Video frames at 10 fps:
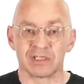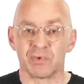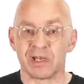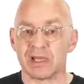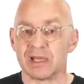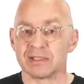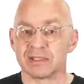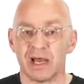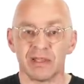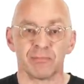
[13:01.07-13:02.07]
as well
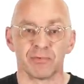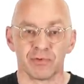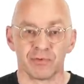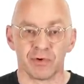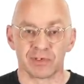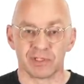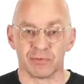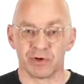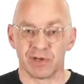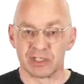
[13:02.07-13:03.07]
as other brute force
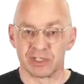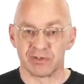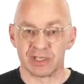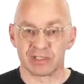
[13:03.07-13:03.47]
enumeration